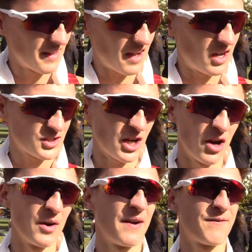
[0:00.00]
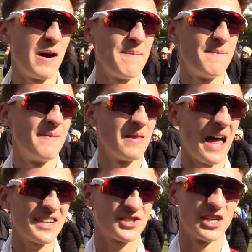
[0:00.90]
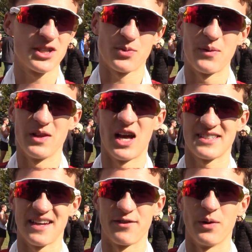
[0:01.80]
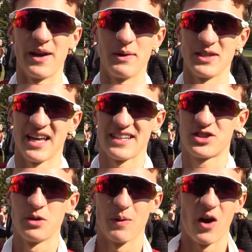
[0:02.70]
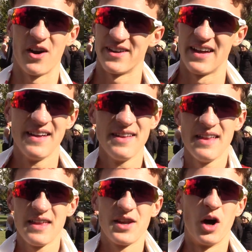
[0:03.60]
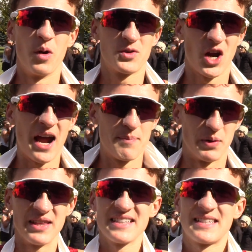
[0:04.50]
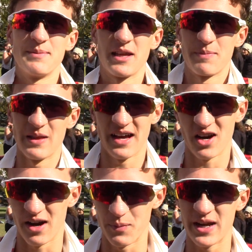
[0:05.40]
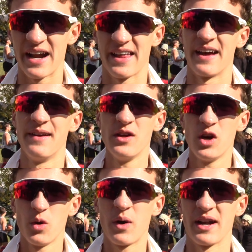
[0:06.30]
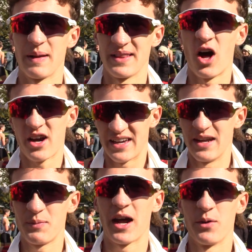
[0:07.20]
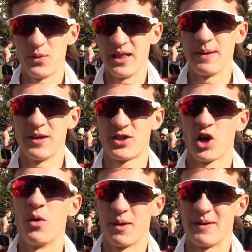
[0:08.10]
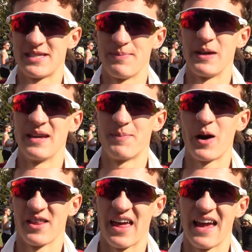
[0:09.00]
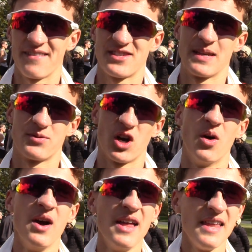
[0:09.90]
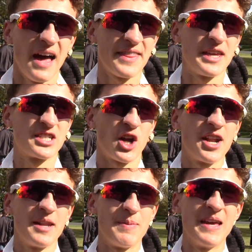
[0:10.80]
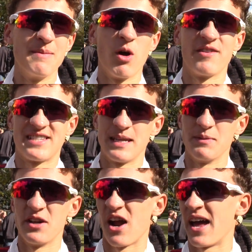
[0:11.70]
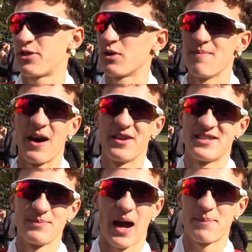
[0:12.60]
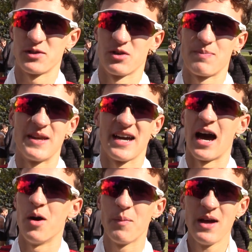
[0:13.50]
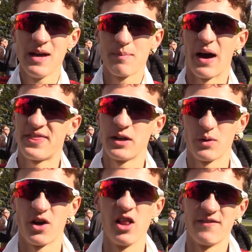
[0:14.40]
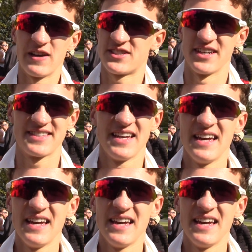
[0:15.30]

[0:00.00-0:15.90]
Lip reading: I'll start from last year's when we lost everyone. It was like super hard to, you know, try and bring this team together, be like, all right, we gotta lock in, we gotta really show what it means to be part of the AF team. So I think starting to be more of a team leader, I had 3 of my other team captains with me to help, but I think with all of us just